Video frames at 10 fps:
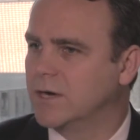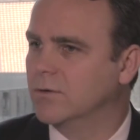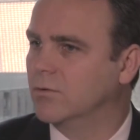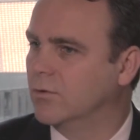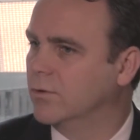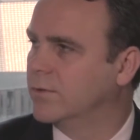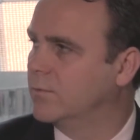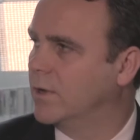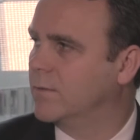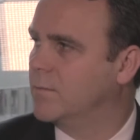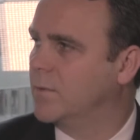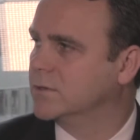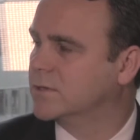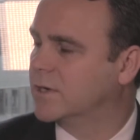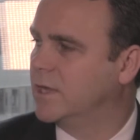internal growth
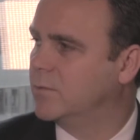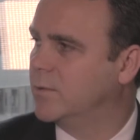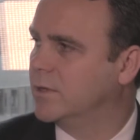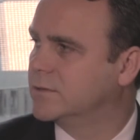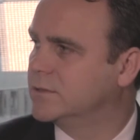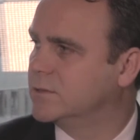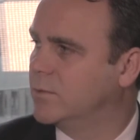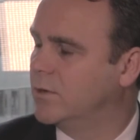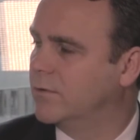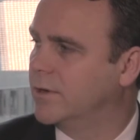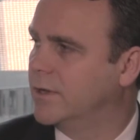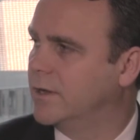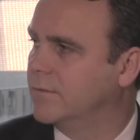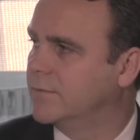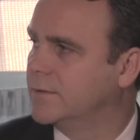amongst our capabilities that we
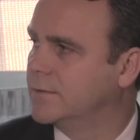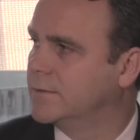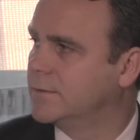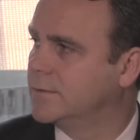already have.